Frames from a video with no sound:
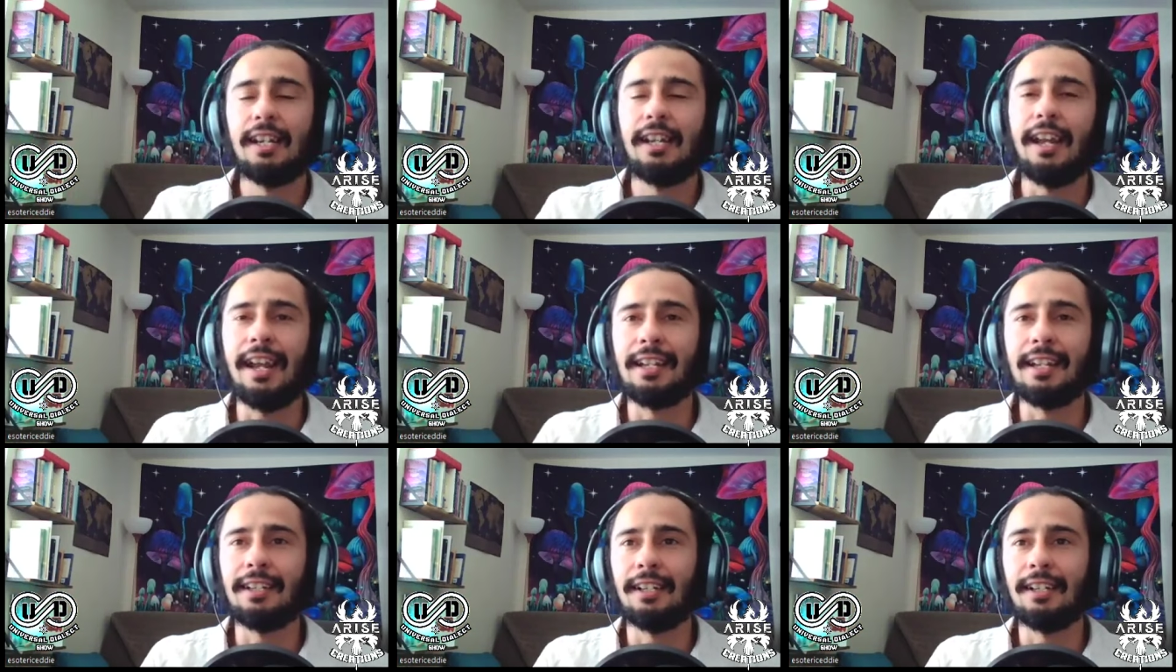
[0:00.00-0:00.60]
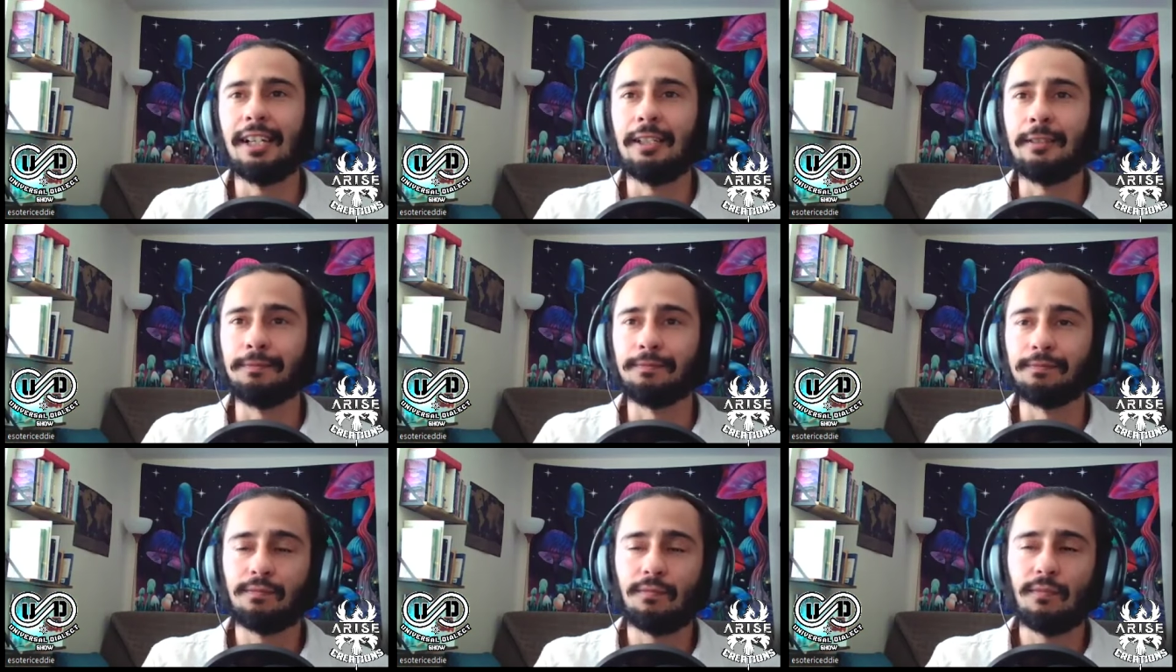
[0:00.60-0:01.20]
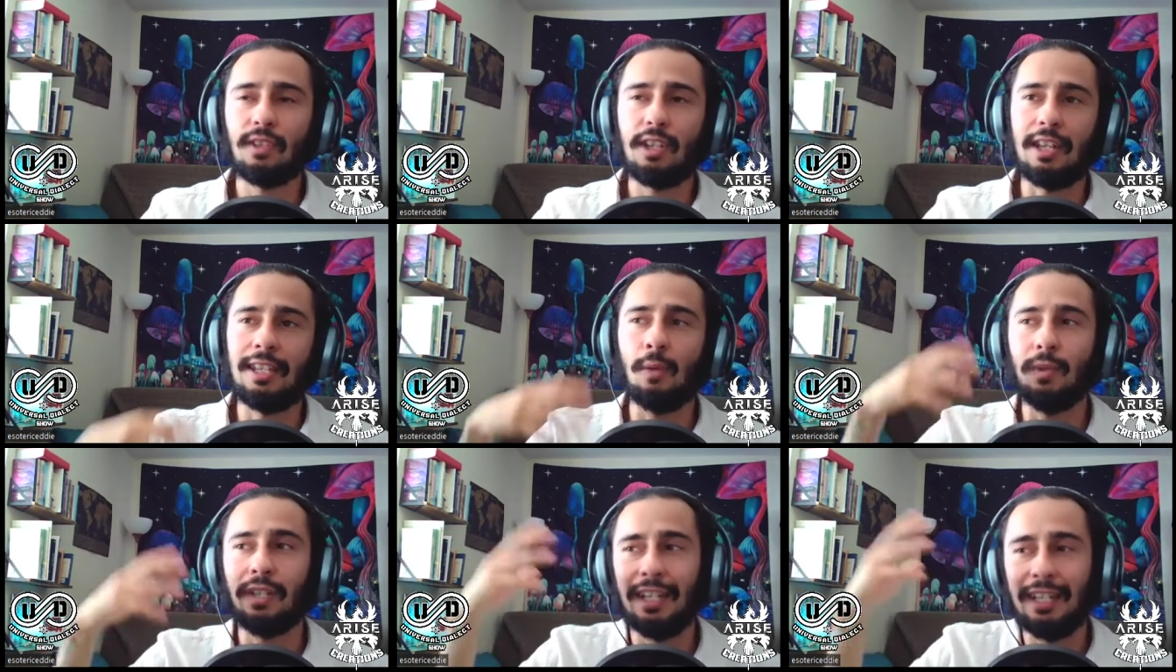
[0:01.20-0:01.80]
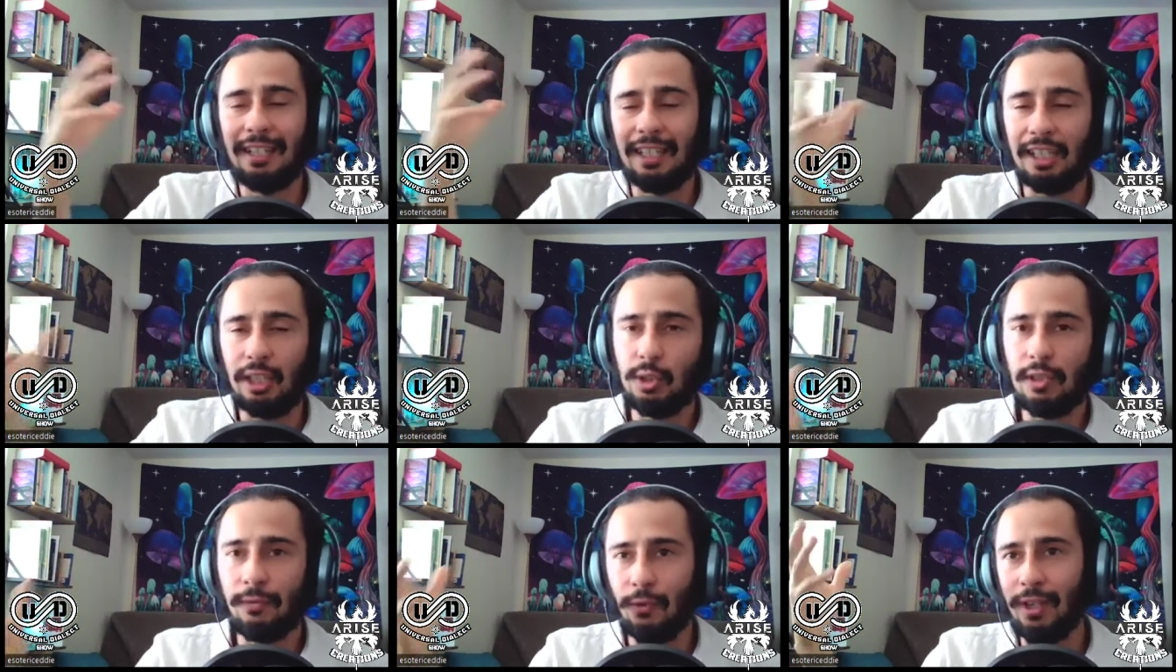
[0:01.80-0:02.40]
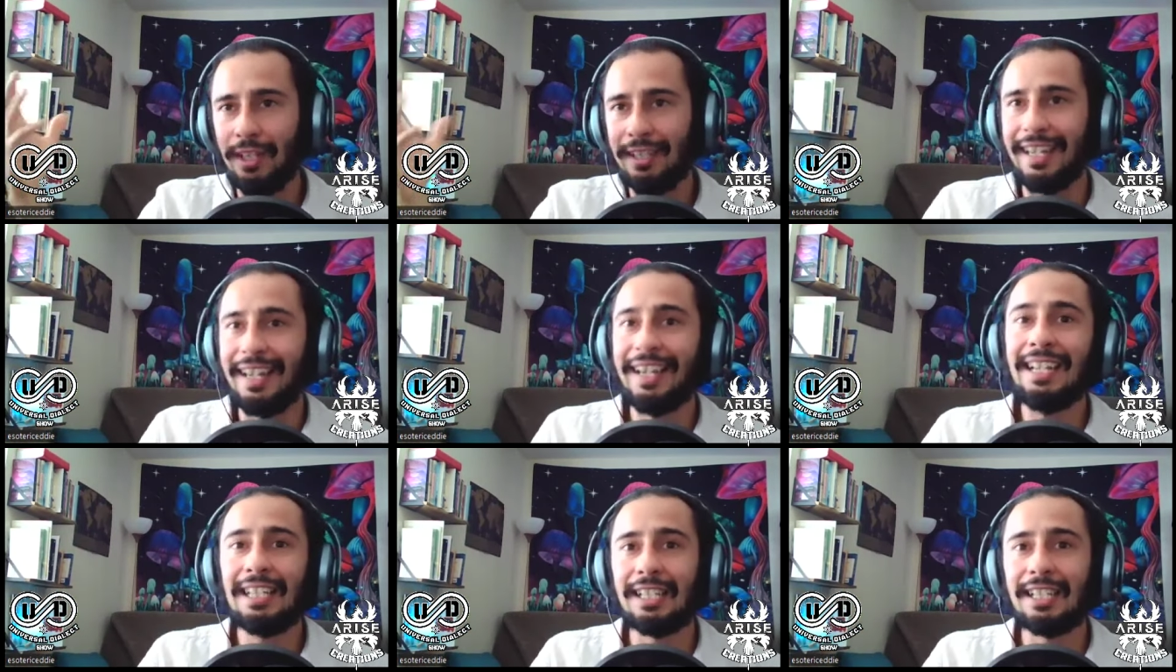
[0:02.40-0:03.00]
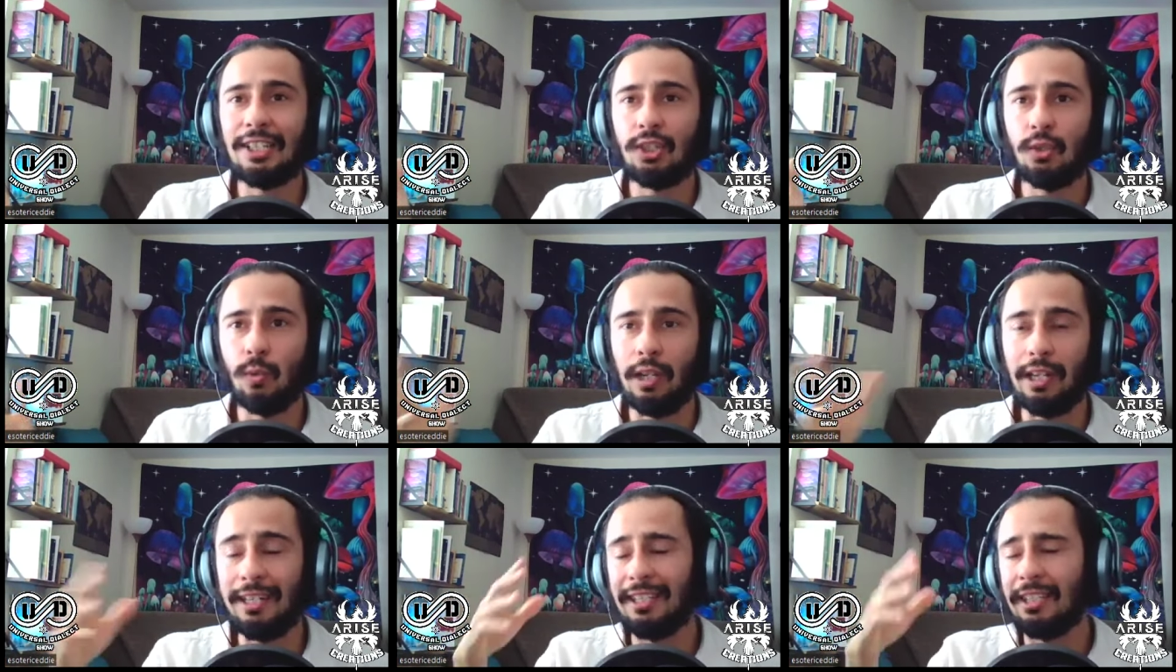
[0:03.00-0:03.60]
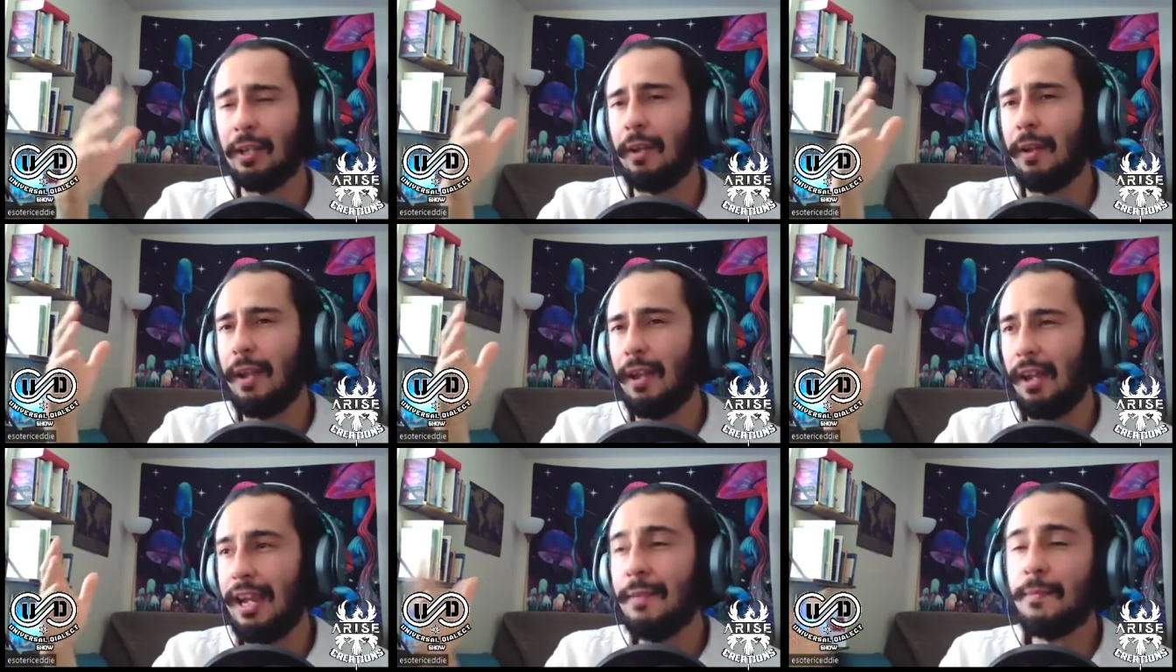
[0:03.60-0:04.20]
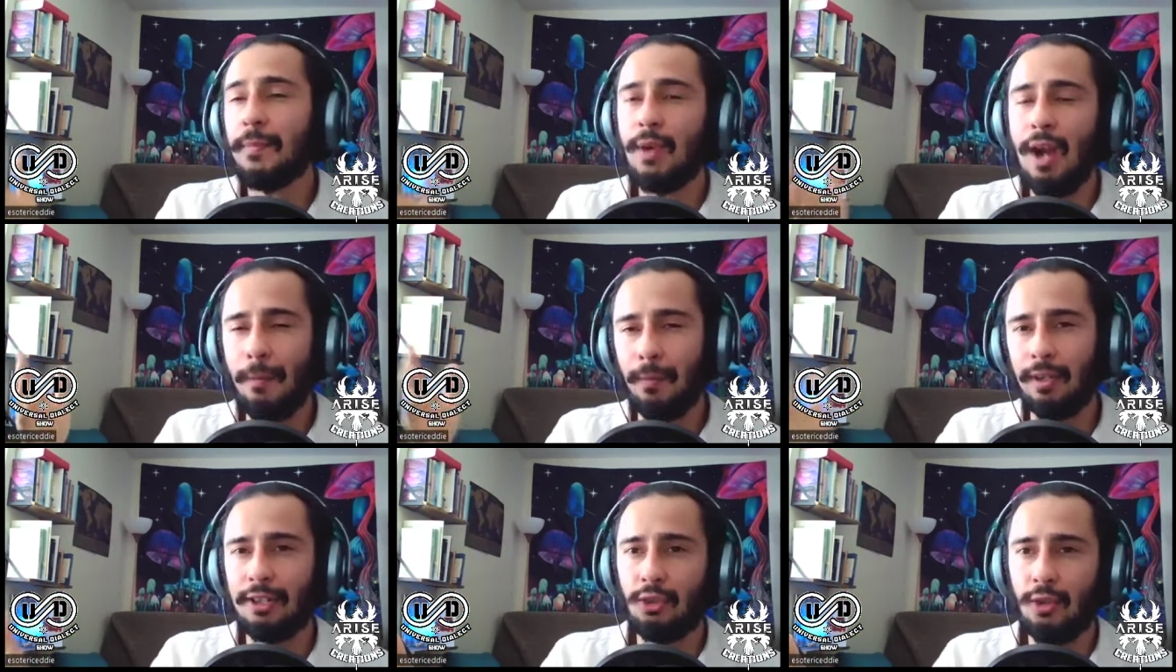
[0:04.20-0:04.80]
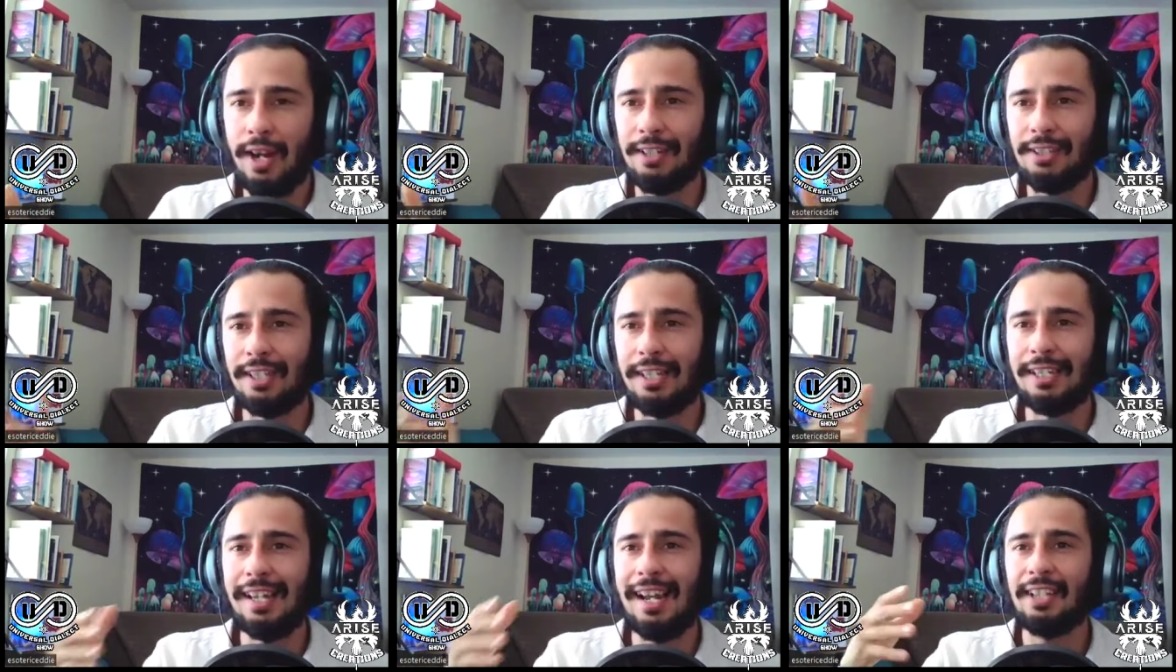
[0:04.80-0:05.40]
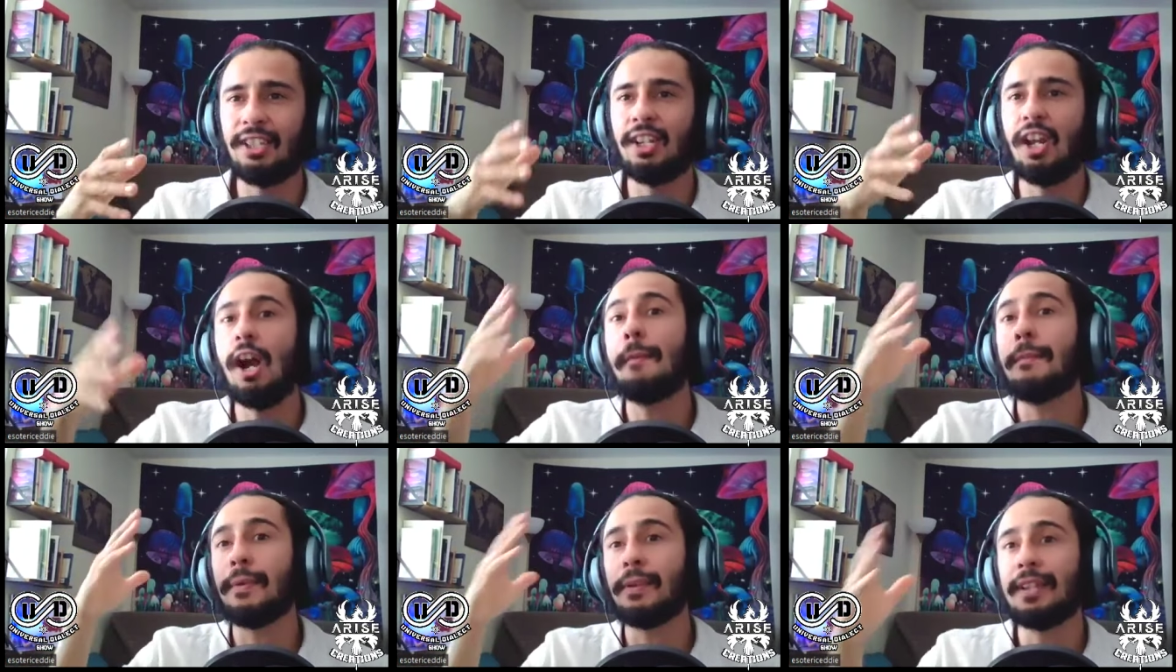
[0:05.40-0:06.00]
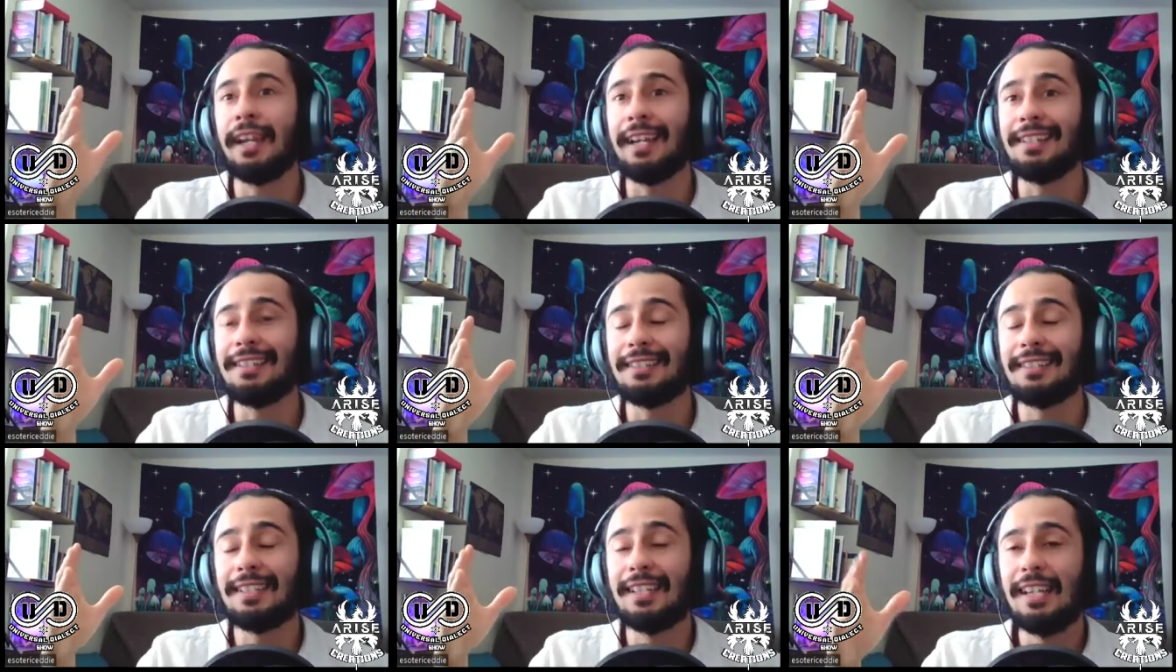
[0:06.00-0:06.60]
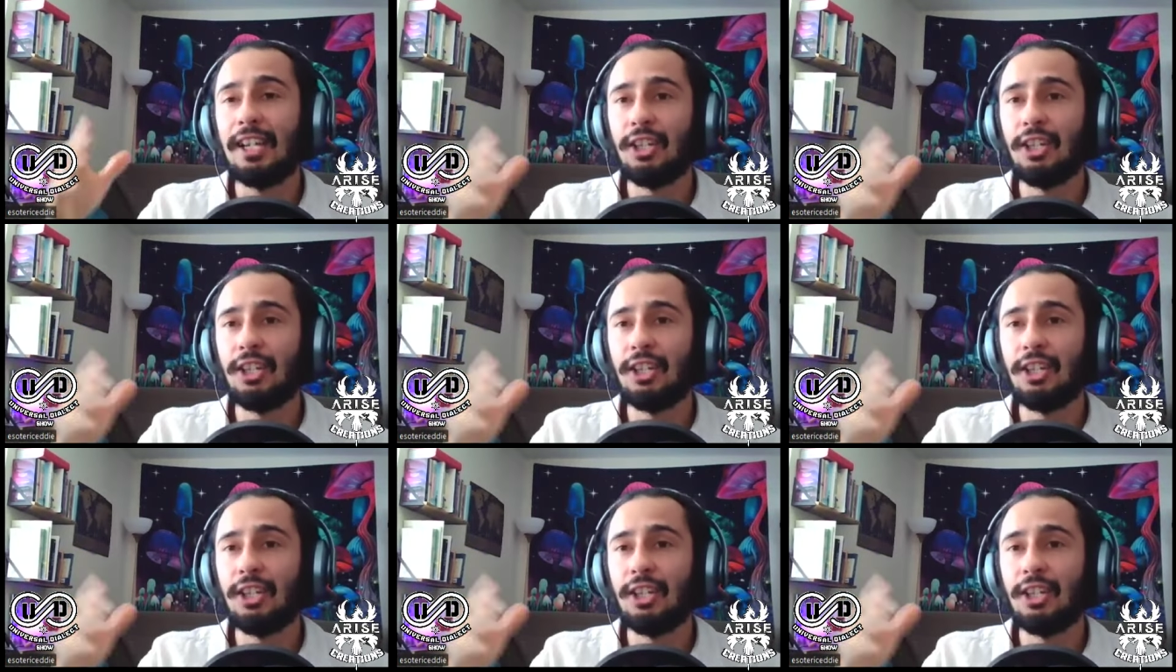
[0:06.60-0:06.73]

And um, and then we get the Lucifer in the English, where it is improperly translated as an uppercase,